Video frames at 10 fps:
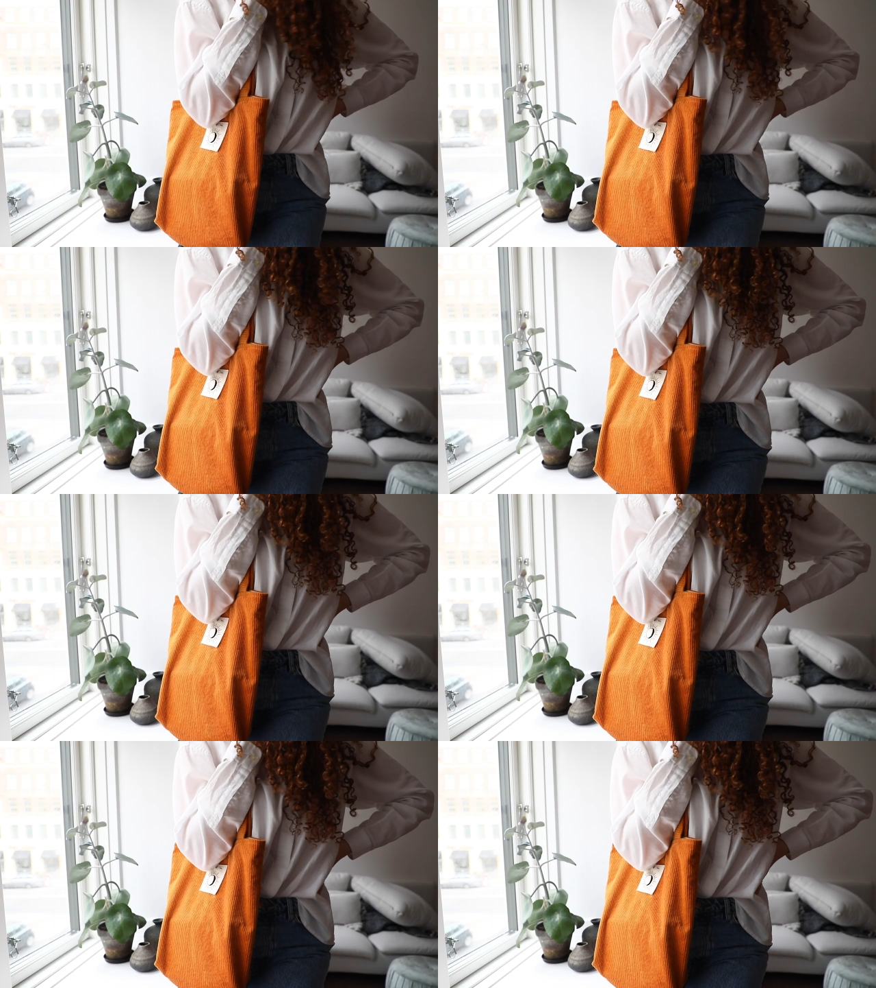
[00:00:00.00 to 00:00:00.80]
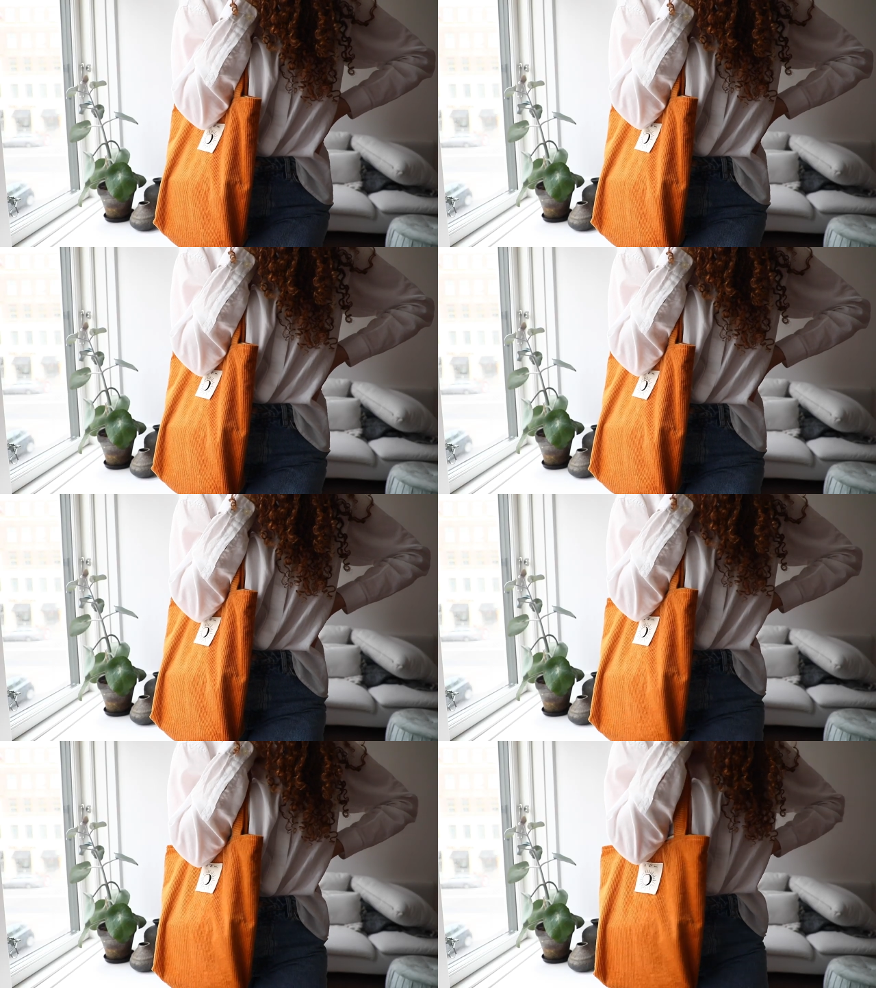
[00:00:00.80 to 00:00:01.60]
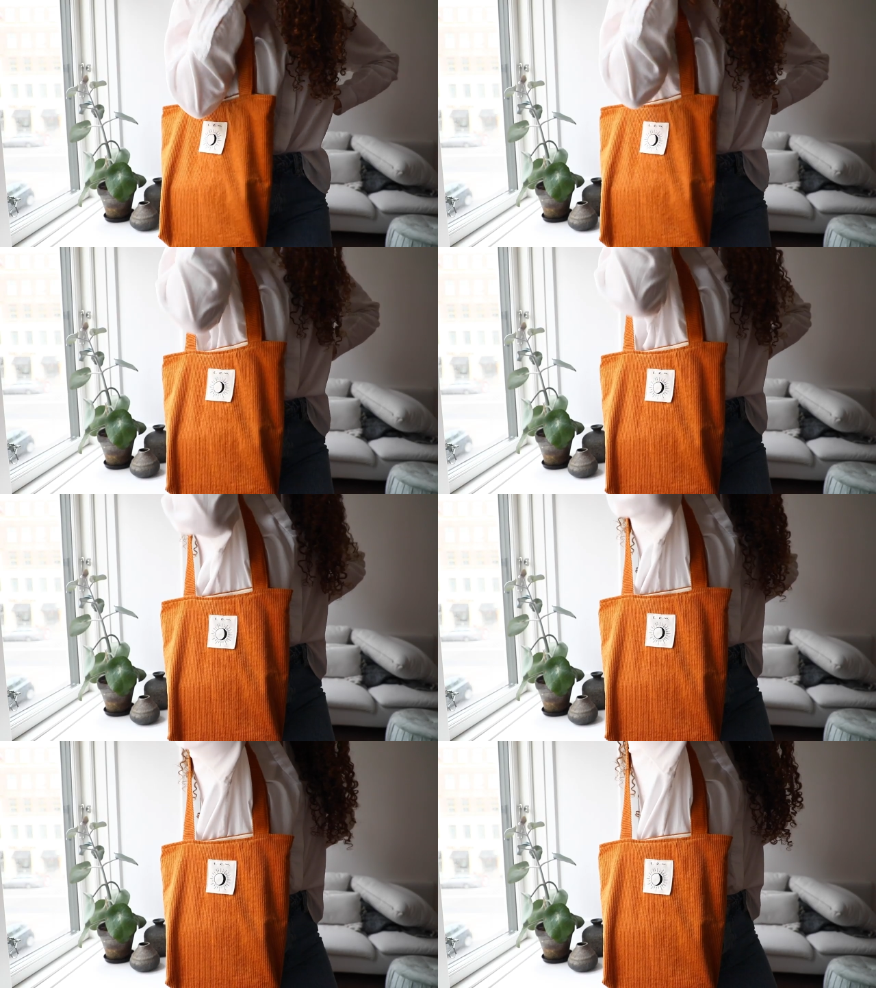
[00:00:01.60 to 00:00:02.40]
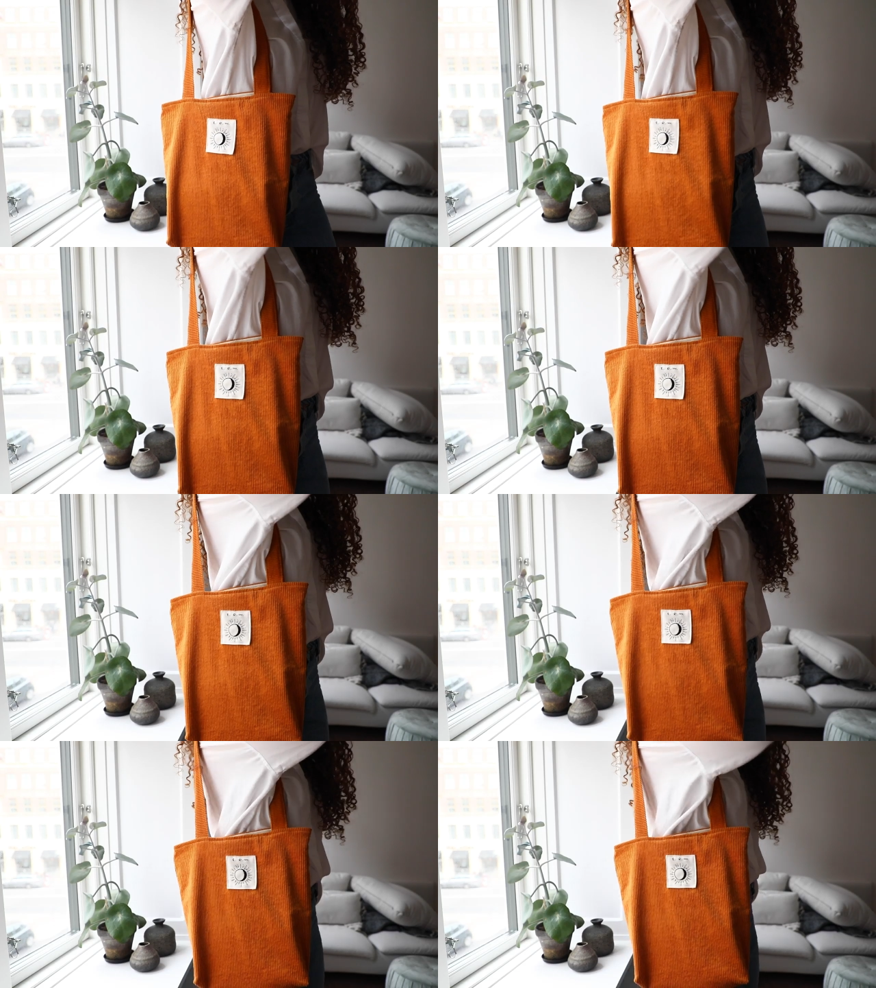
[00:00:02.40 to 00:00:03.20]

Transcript: [unreadable: no face in view]